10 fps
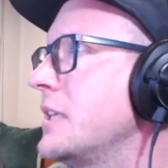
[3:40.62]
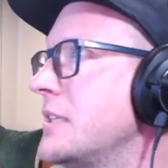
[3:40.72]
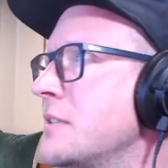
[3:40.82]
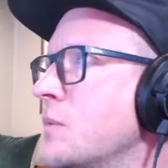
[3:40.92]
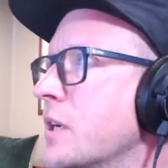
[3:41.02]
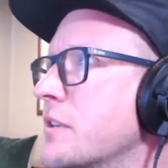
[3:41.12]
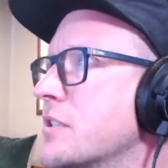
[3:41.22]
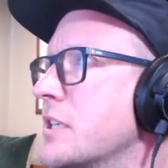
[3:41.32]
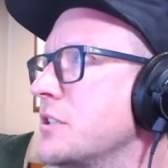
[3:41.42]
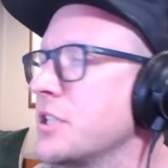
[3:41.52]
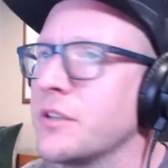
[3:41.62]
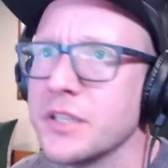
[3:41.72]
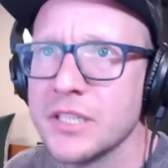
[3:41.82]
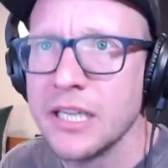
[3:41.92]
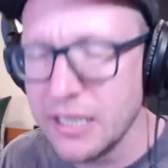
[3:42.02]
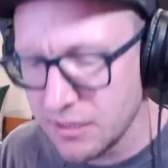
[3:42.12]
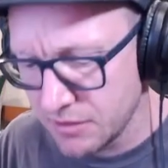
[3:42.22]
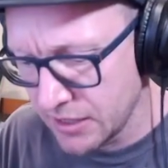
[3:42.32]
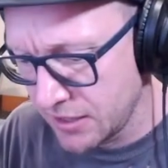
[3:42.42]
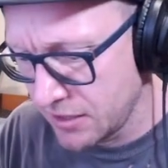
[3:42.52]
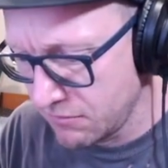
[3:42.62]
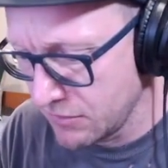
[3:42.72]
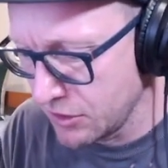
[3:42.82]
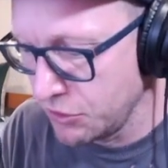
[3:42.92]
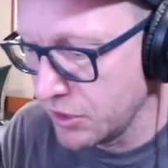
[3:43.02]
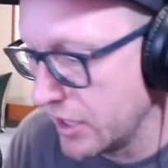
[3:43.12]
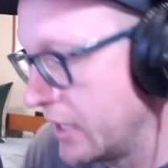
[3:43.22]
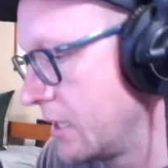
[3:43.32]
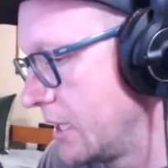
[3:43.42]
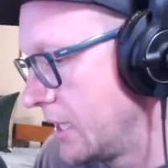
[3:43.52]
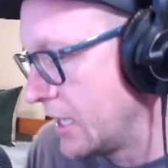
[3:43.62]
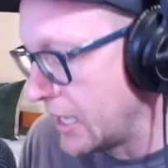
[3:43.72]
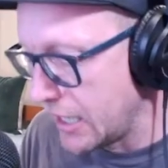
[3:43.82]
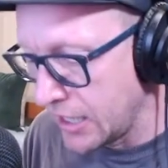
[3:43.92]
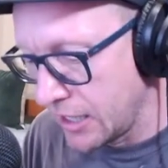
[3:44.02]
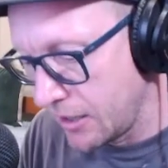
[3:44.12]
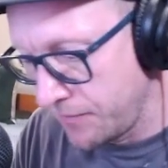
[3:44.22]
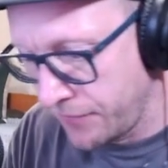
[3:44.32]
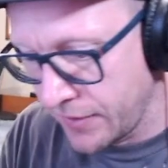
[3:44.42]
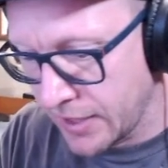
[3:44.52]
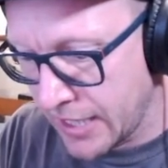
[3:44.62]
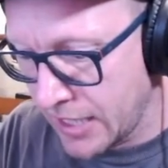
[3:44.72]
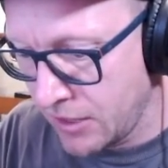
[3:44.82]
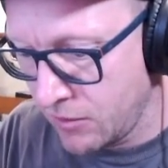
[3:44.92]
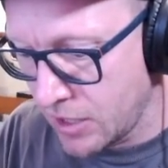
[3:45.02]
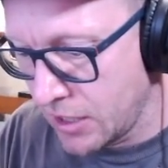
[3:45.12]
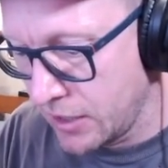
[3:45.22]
didn't work searching on their site last time, so let's just Google it. How are